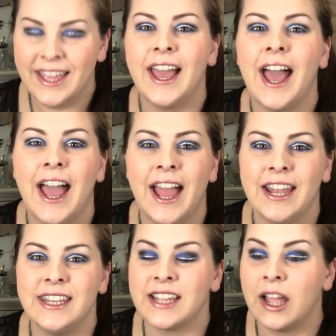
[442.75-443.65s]

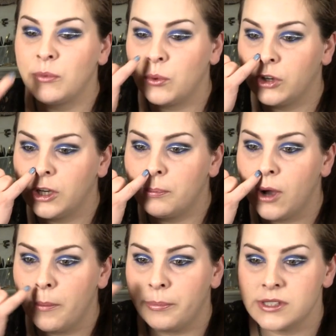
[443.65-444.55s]
And I'm going to
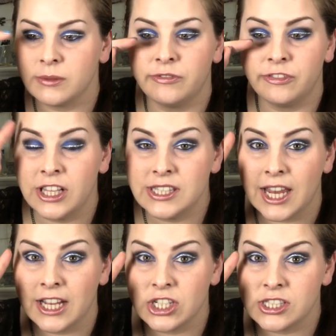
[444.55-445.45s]
pop some false
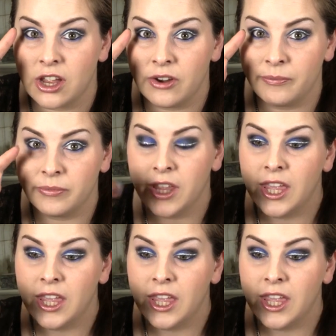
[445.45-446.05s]
lashes on.